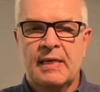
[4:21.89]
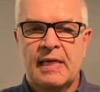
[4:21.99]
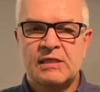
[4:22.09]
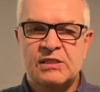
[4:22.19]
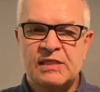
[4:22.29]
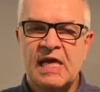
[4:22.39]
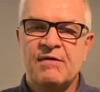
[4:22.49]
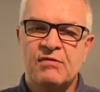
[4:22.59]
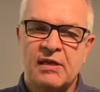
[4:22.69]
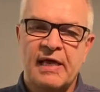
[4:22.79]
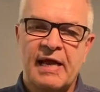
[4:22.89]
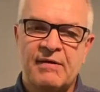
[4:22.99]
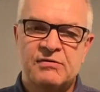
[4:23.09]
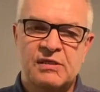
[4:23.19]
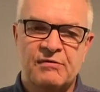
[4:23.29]
and save the
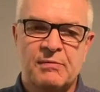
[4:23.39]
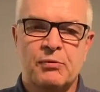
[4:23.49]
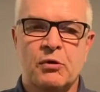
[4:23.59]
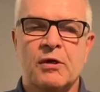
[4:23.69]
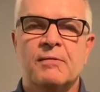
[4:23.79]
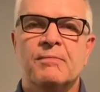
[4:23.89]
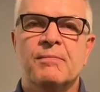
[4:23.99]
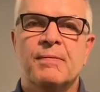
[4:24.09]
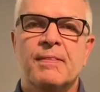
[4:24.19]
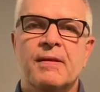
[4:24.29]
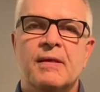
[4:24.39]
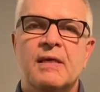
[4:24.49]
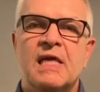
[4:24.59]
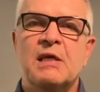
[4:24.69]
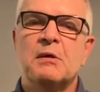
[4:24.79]
lives of the poor.
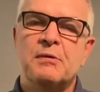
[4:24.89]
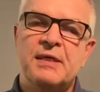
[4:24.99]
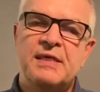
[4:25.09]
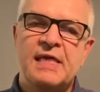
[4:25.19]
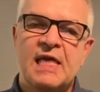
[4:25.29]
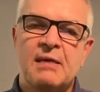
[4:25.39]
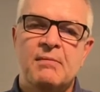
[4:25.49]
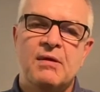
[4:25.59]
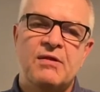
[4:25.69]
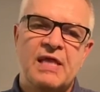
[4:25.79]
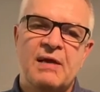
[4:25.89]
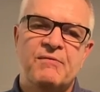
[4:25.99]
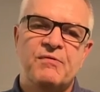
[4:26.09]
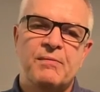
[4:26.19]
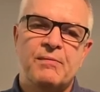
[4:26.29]
He will redeem them
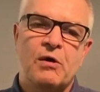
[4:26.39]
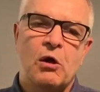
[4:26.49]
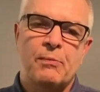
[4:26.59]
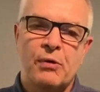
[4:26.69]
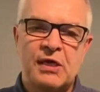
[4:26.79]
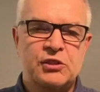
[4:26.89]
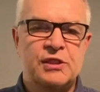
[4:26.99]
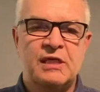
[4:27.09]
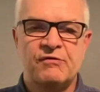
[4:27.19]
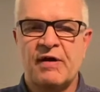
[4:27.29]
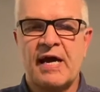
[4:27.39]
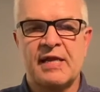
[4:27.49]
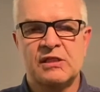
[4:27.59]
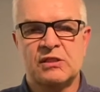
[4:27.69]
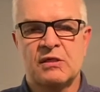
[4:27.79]
from oppression and
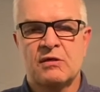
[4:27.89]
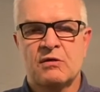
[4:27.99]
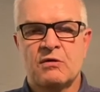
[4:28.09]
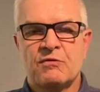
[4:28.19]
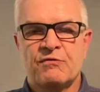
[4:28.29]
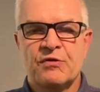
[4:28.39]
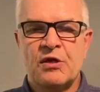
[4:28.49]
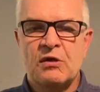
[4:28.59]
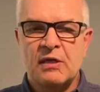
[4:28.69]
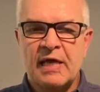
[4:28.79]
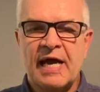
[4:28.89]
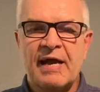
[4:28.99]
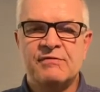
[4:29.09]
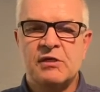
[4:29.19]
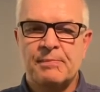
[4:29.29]
violence, for their
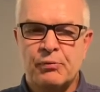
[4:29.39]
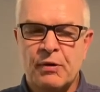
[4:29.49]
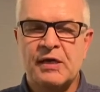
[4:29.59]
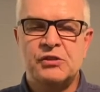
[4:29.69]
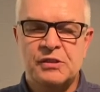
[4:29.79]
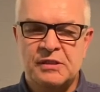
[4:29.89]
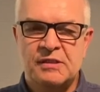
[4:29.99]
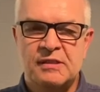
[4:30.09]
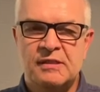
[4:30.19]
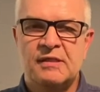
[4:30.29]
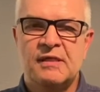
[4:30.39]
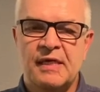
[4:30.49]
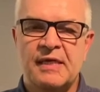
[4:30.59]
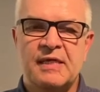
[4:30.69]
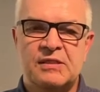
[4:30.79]
lives are precious
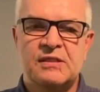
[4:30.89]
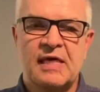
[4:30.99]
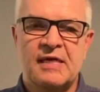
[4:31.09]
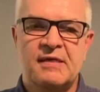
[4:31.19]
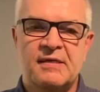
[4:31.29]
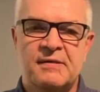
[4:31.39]
in his sight.